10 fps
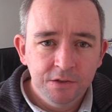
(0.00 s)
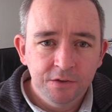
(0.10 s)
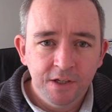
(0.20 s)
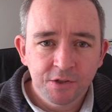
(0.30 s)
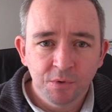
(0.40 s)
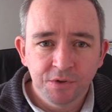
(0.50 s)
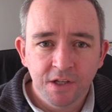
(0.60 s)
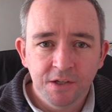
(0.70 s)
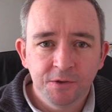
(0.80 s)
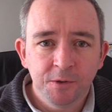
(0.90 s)
The next one
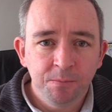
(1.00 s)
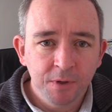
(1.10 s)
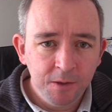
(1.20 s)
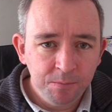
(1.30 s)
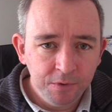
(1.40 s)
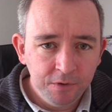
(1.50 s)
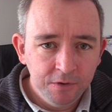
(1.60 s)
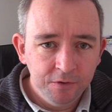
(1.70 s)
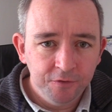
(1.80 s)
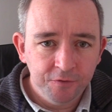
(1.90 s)
then, the people
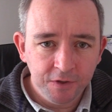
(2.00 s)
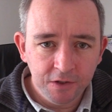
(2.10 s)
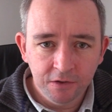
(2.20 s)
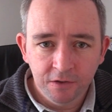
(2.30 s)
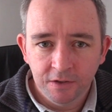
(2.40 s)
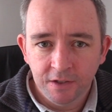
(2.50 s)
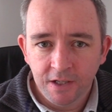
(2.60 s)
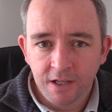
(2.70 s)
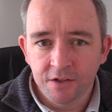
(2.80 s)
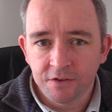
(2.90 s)
feel
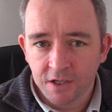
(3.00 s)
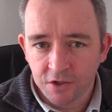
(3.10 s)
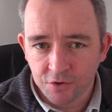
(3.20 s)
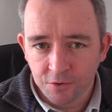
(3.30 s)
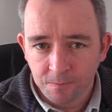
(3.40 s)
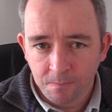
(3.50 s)
in danger.